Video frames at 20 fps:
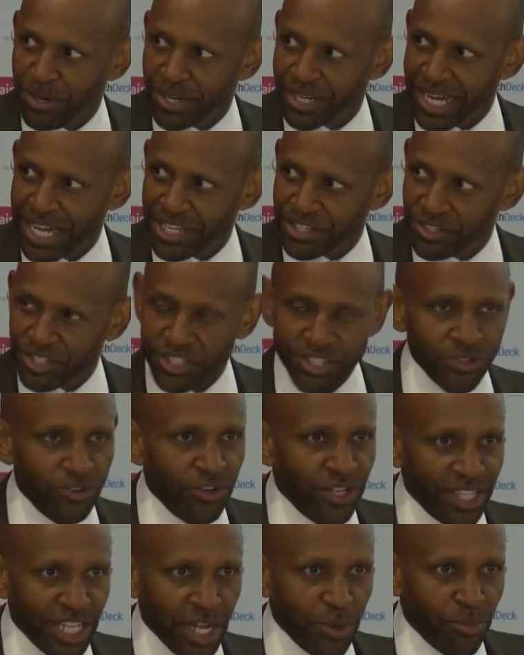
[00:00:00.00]
but I just
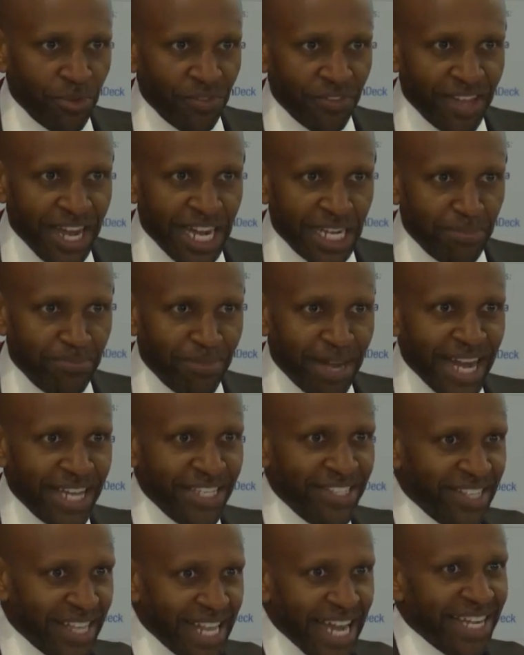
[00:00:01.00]
thought that with that, my
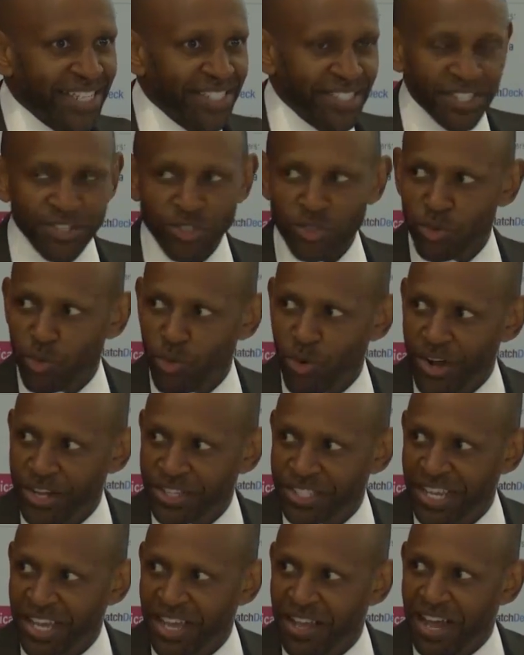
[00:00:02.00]
slant is
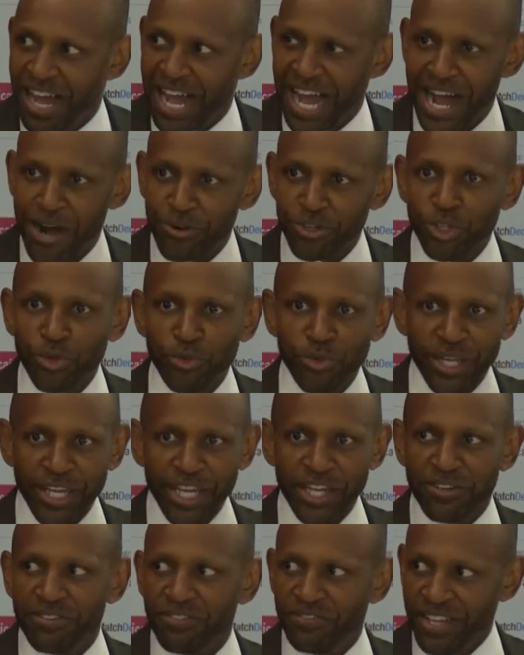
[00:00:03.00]
towards how do we
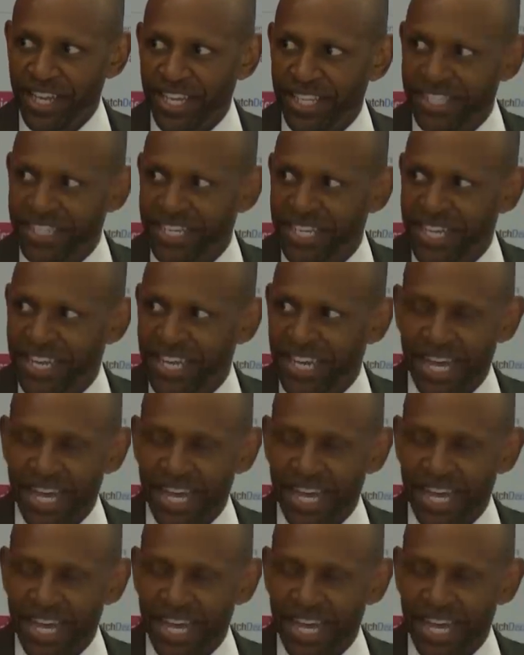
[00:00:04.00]
innovate